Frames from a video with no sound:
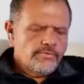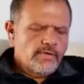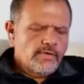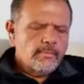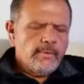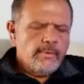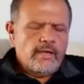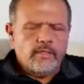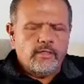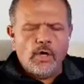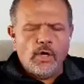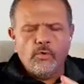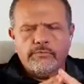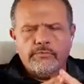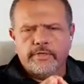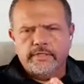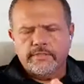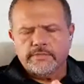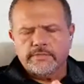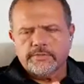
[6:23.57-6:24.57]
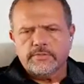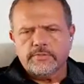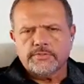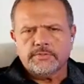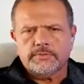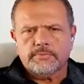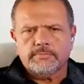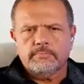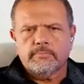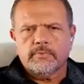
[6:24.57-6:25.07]
thing about COVID is,
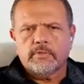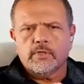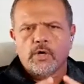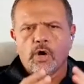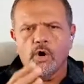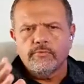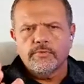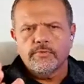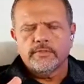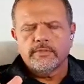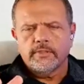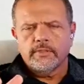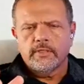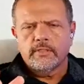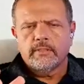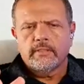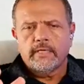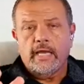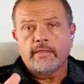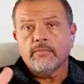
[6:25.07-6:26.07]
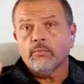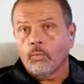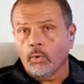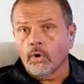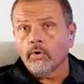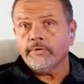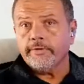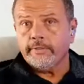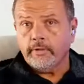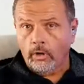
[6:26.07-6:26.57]
is COVID and the
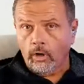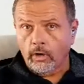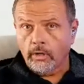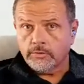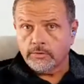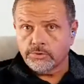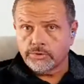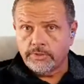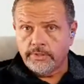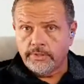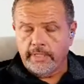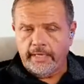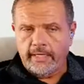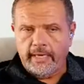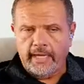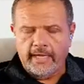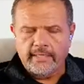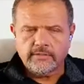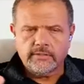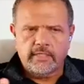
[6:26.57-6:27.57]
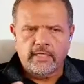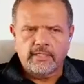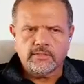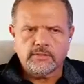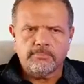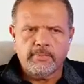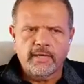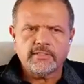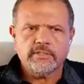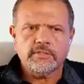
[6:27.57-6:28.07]
world at large today has has
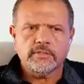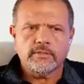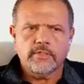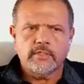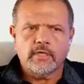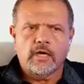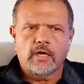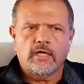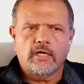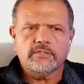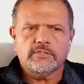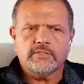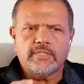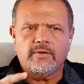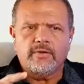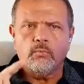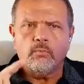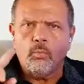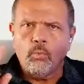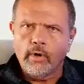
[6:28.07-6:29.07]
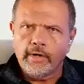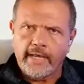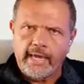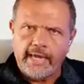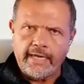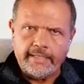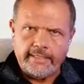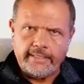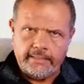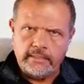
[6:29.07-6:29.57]
basically caused a
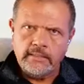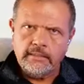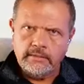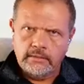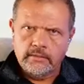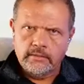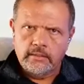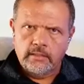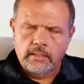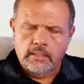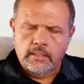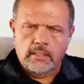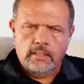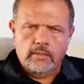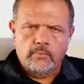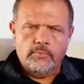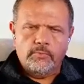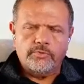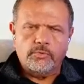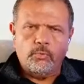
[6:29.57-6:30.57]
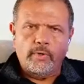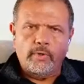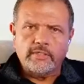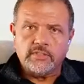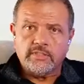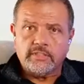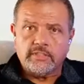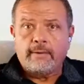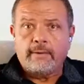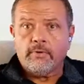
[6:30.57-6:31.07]
180 with the way
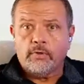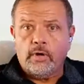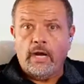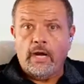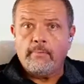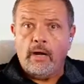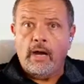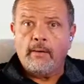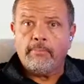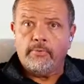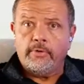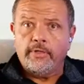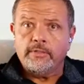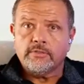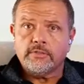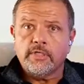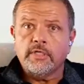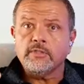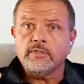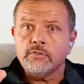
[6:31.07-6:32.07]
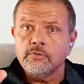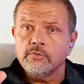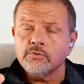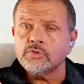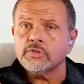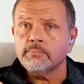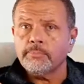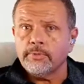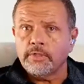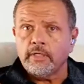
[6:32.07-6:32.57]
cybercrime operates. It
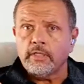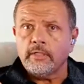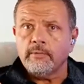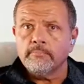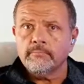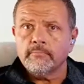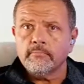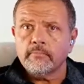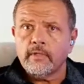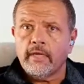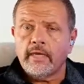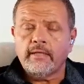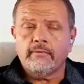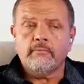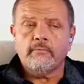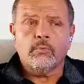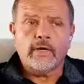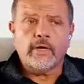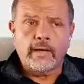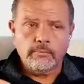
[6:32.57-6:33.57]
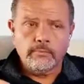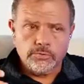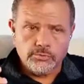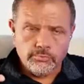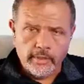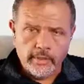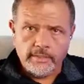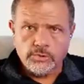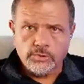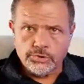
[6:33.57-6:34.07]
used to be, and when I was
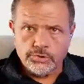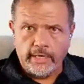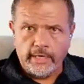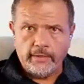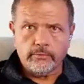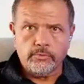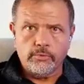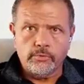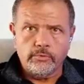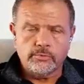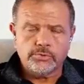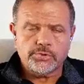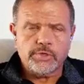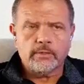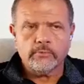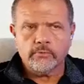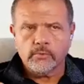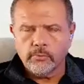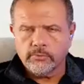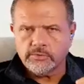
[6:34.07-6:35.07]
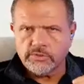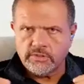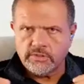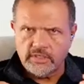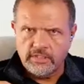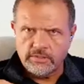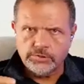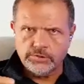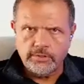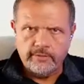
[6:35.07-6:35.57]
running Shadow Crew, Shadow Crew was a
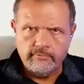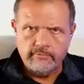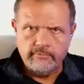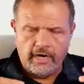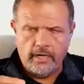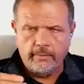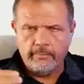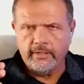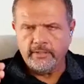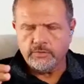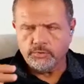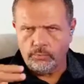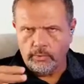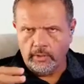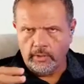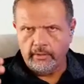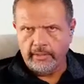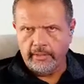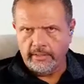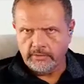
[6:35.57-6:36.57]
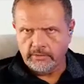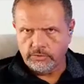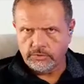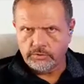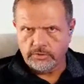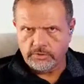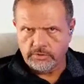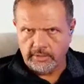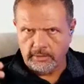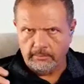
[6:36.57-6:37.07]
teaching environment as well as
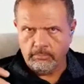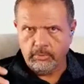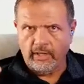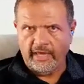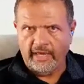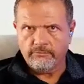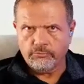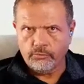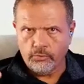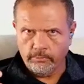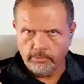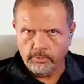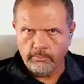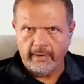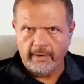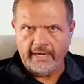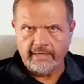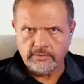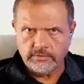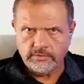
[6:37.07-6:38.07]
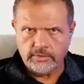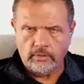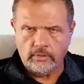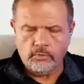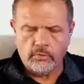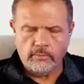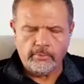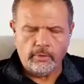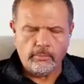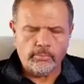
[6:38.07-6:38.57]
just a platform to buy and sell
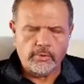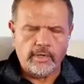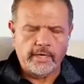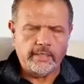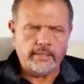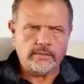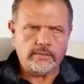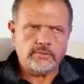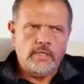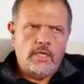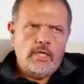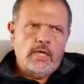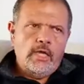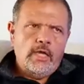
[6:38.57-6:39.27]
criminal products.